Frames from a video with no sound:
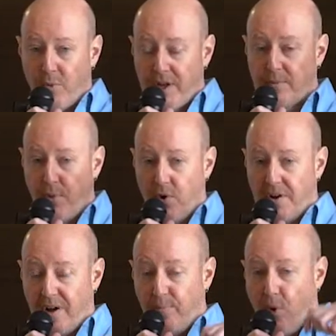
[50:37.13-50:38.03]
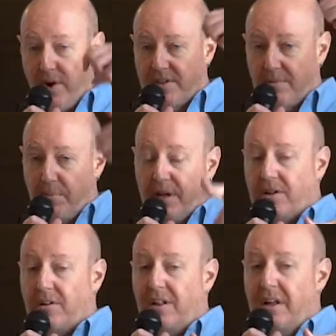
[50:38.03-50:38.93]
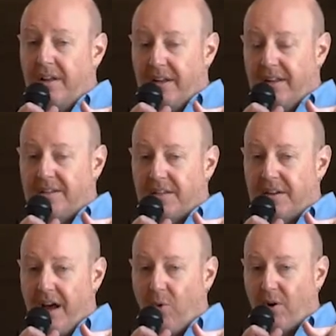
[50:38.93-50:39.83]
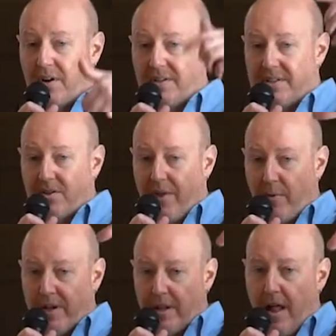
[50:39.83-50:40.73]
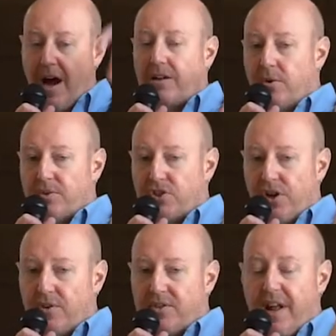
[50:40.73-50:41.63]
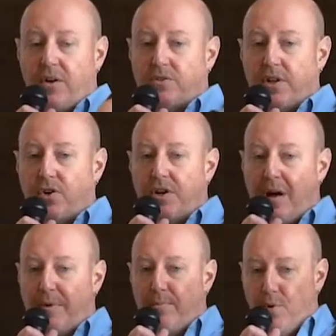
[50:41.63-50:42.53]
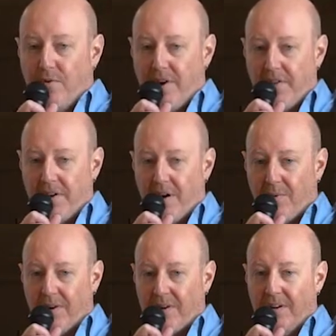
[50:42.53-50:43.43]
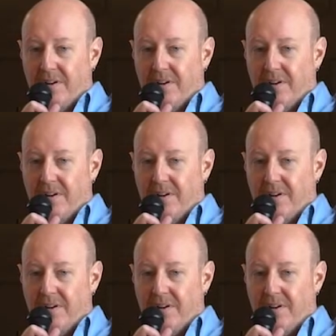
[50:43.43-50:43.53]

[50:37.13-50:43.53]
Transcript: We could put a poison pill into the network so that would lock those shares down so they could not be moved on the network.